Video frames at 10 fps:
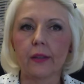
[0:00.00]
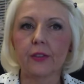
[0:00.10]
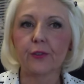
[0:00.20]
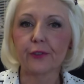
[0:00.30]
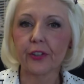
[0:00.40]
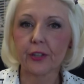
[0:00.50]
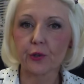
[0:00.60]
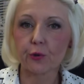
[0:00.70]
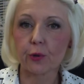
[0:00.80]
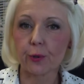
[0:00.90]
Don't forget,
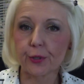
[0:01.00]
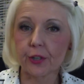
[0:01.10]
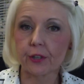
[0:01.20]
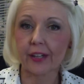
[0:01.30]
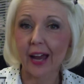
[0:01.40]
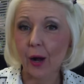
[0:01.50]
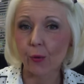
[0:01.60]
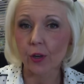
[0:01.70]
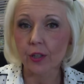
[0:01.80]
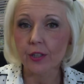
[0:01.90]
trolls are
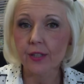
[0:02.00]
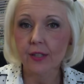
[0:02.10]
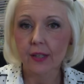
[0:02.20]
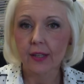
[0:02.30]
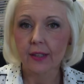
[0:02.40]
cowards.